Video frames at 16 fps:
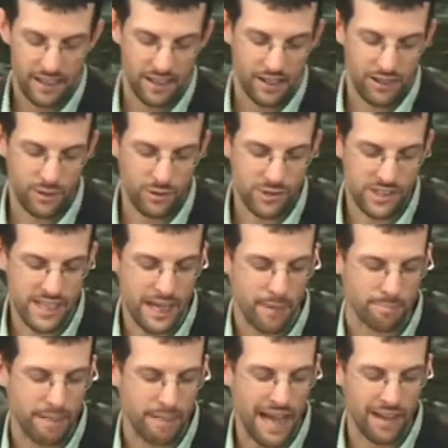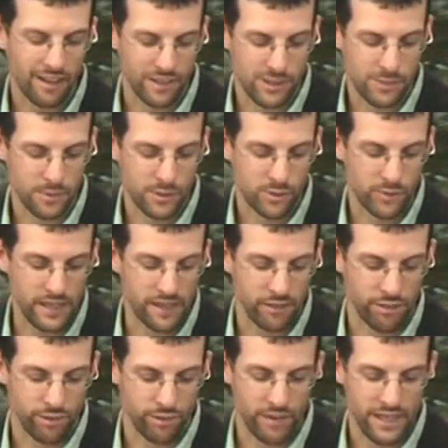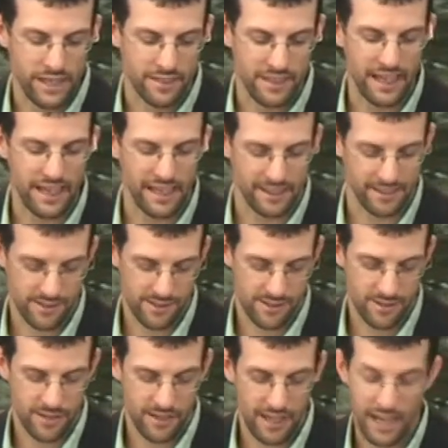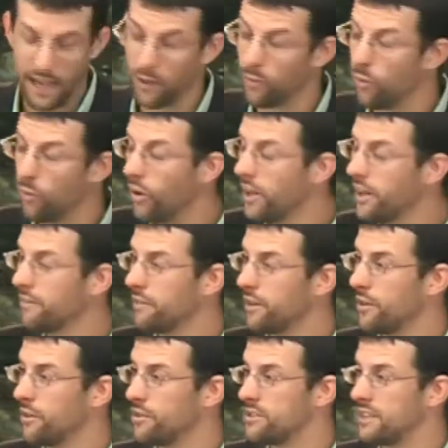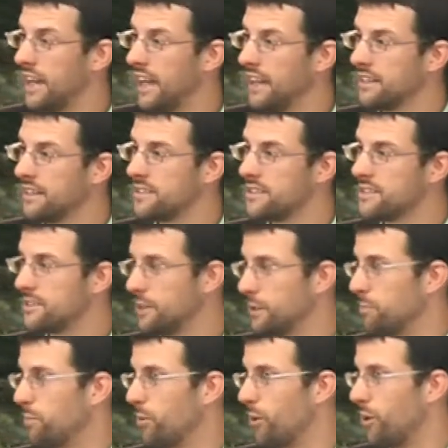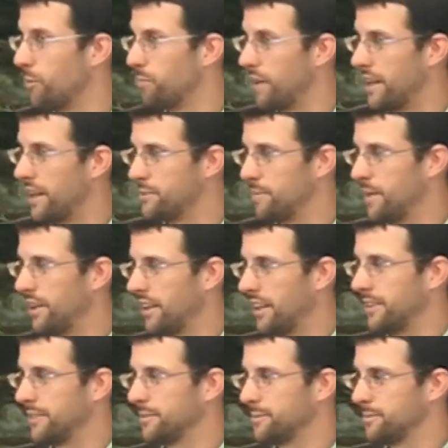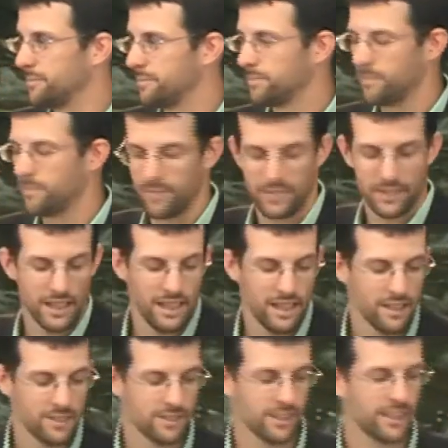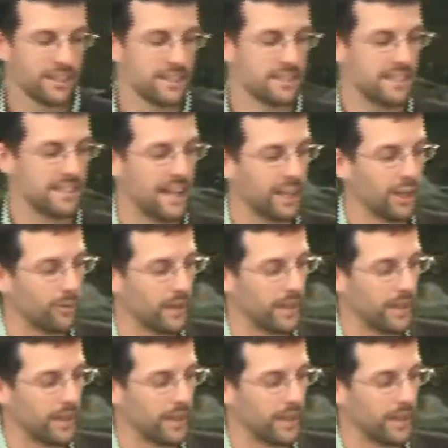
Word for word: you see a balance between three things. And one of those things is temporal prosperity. Let's look at the second one